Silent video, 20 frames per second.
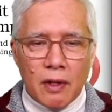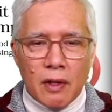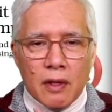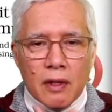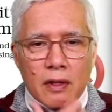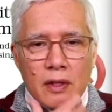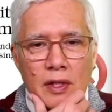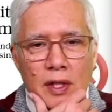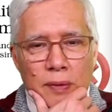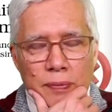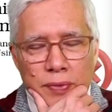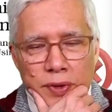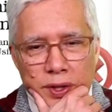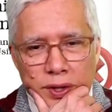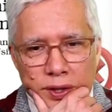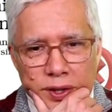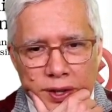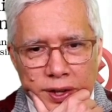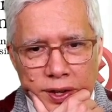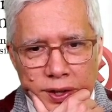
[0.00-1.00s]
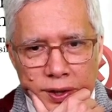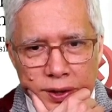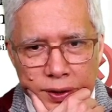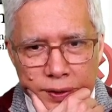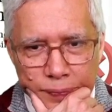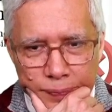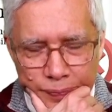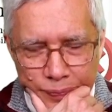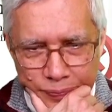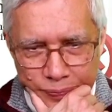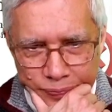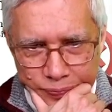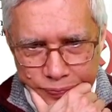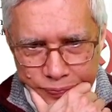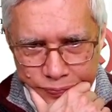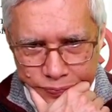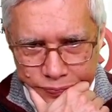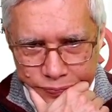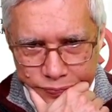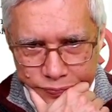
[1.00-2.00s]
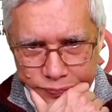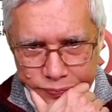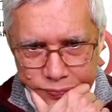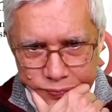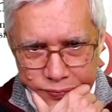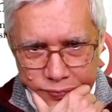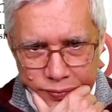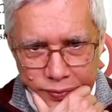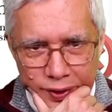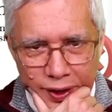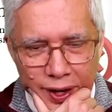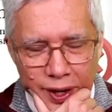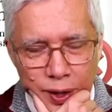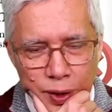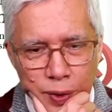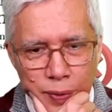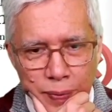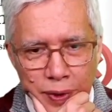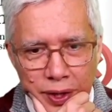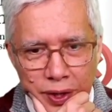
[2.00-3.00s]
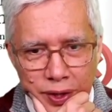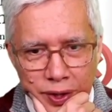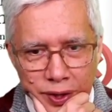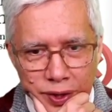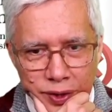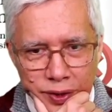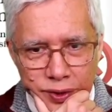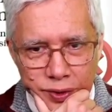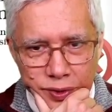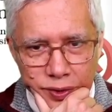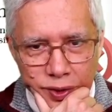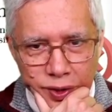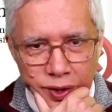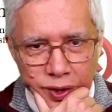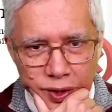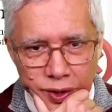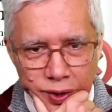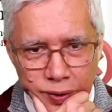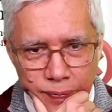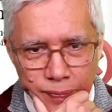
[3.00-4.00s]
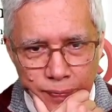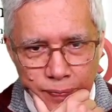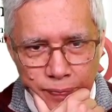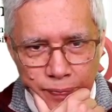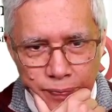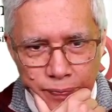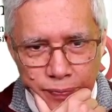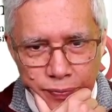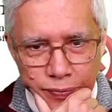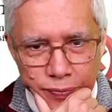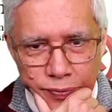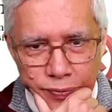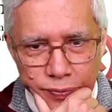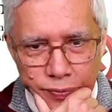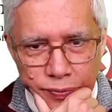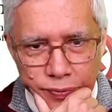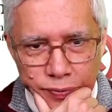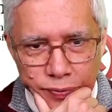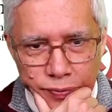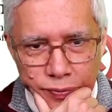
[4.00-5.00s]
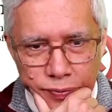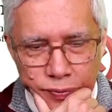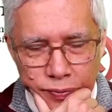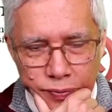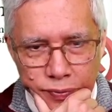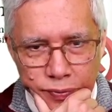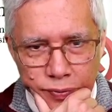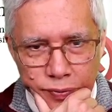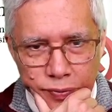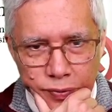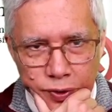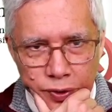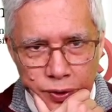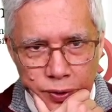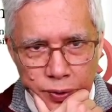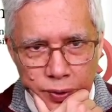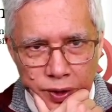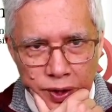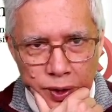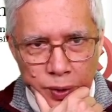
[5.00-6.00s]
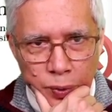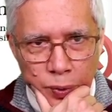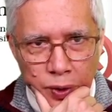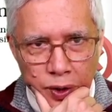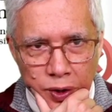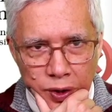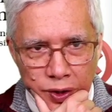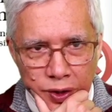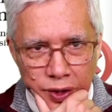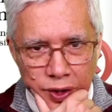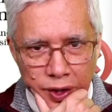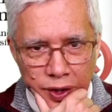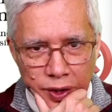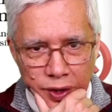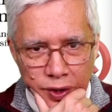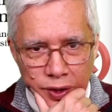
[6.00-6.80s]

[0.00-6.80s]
something now? How am I going to do equality?